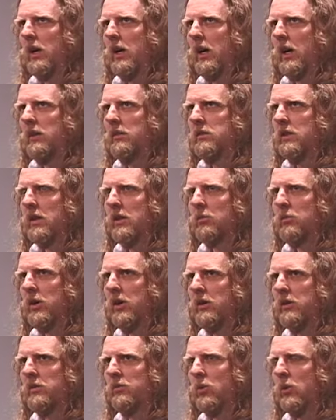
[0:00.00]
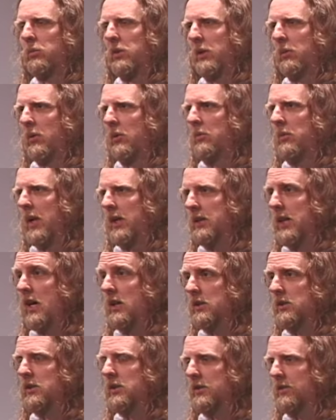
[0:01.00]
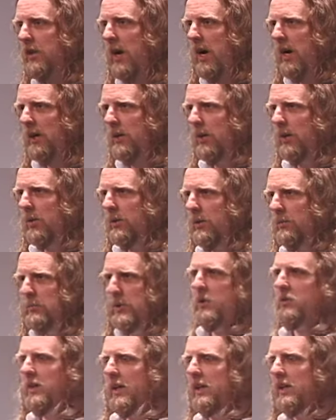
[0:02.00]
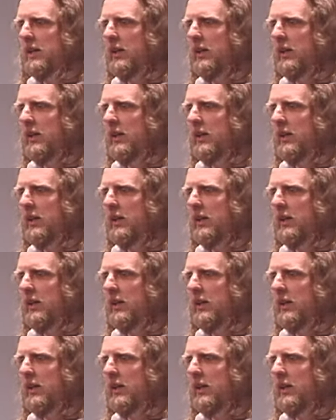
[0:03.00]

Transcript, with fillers: a single person will be able to make Dr. Zhivago, the movie.